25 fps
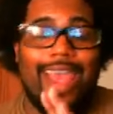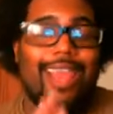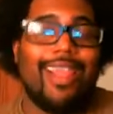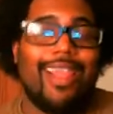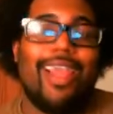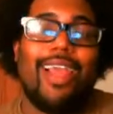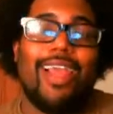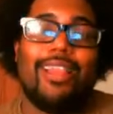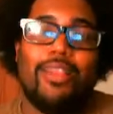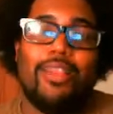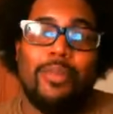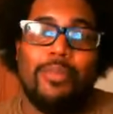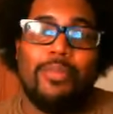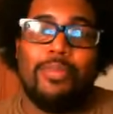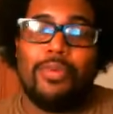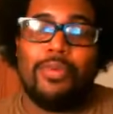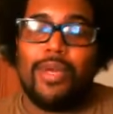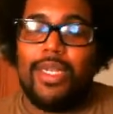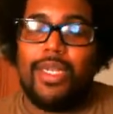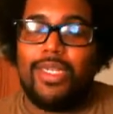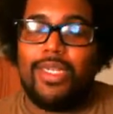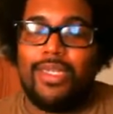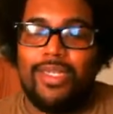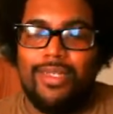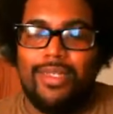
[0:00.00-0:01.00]
I like the
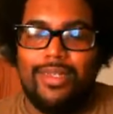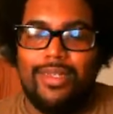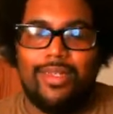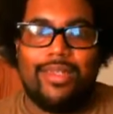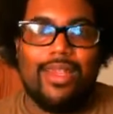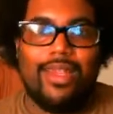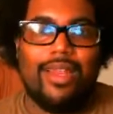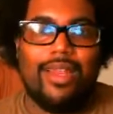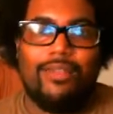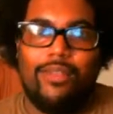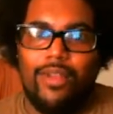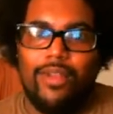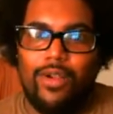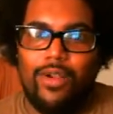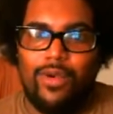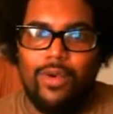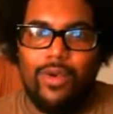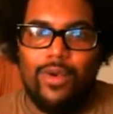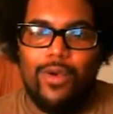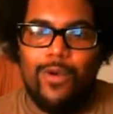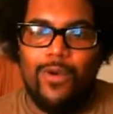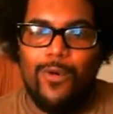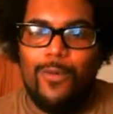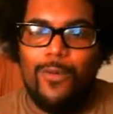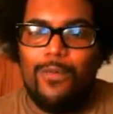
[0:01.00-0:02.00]
brushed instead of the
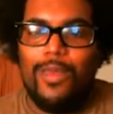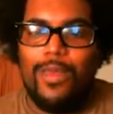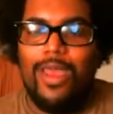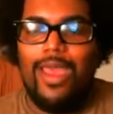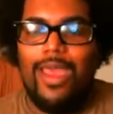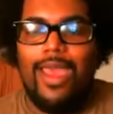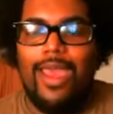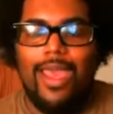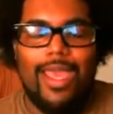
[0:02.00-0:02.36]
chrome.